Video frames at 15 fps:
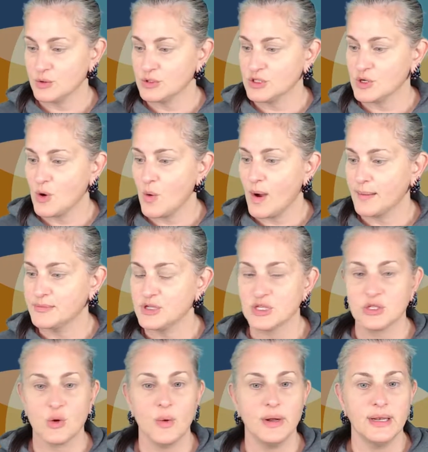So I'm
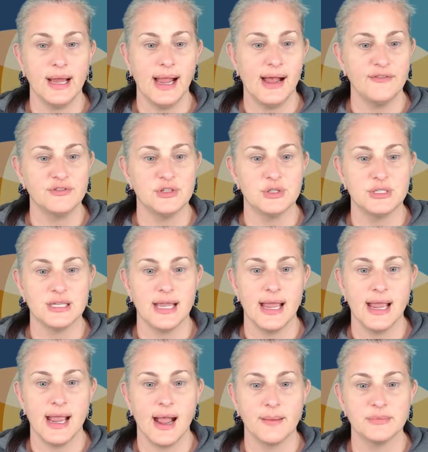just going to have to
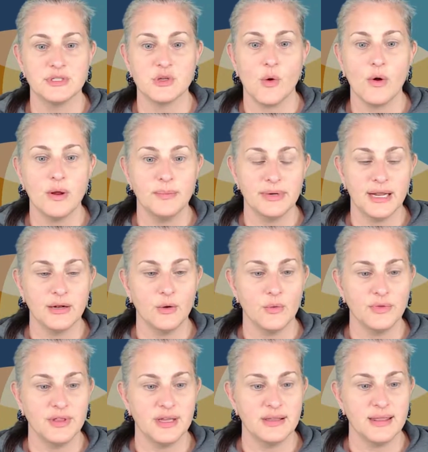say, I'm sorry, but I don't
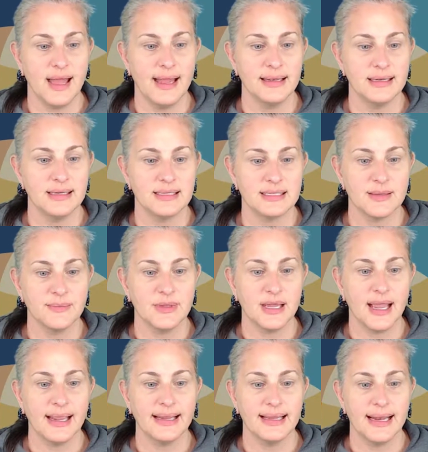think that is something
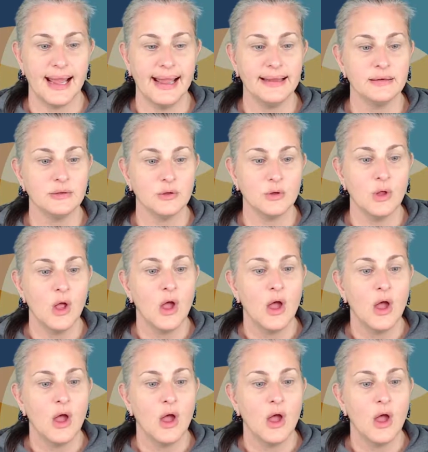I can handle